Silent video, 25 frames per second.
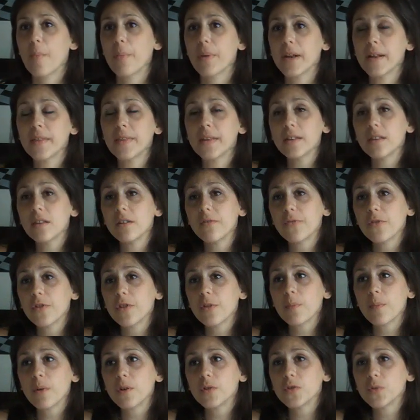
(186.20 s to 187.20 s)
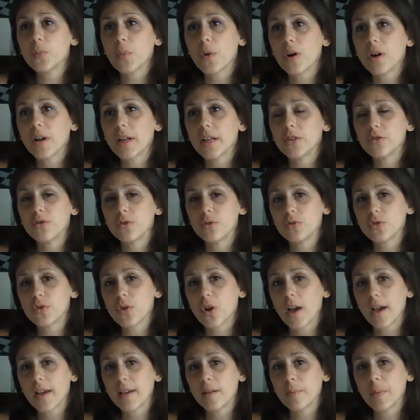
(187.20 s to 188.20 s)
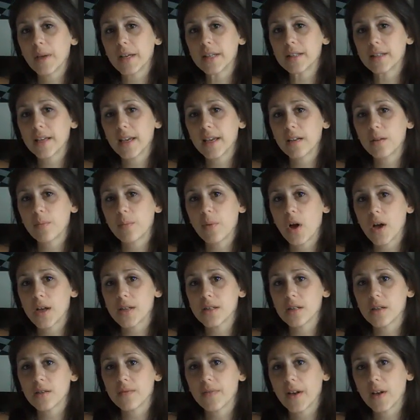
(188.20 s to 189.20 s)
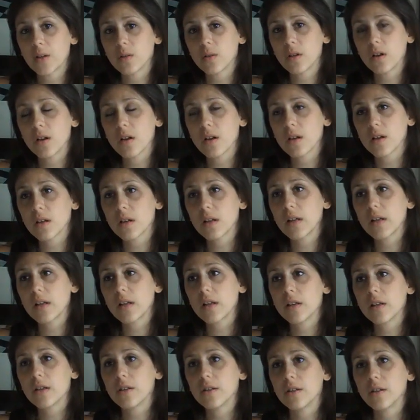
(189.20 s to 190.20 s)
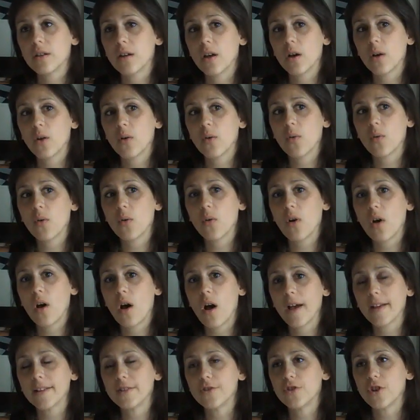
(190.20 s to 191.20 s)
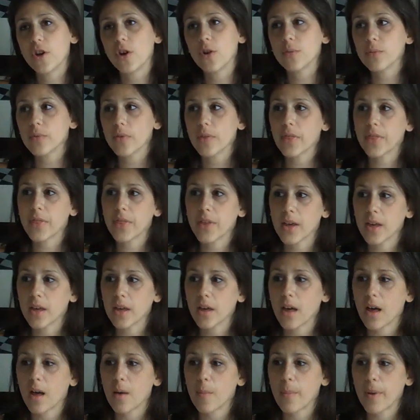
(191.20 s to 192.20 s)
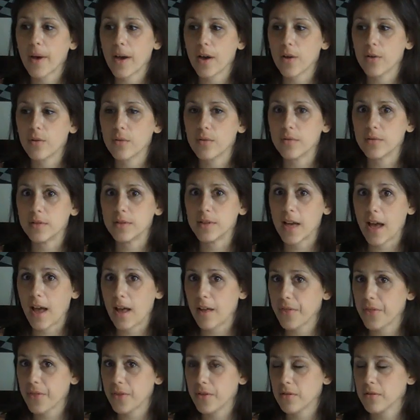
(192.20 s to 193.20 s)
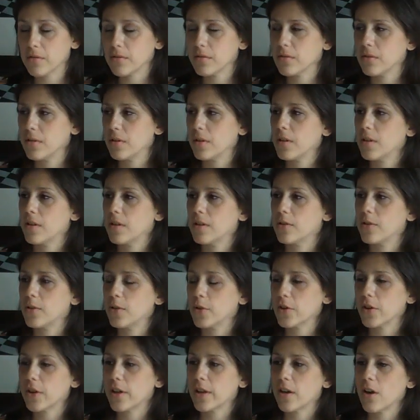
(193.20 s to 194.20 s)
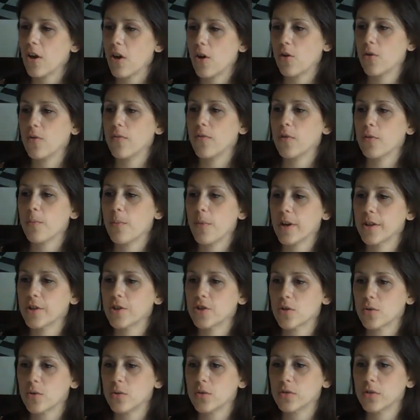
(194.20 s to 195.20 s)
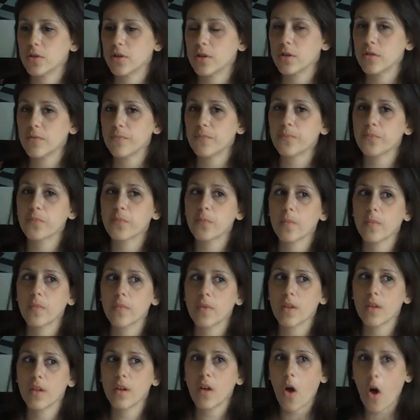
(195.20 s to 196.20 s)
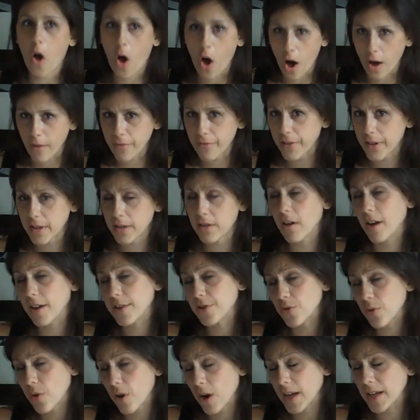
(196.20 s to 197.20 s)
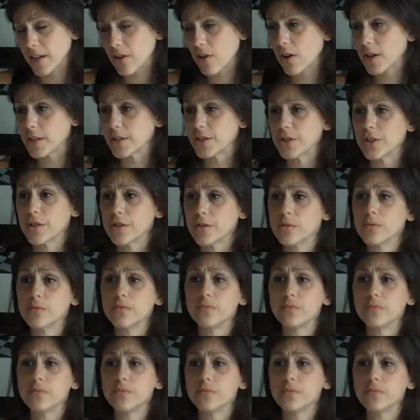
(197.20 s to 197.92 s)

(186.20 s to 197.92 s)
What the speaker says: But I think that for the most part, I do try and maintain a positive outlook. I don't think about death lurking over my shoulder often. I try not to.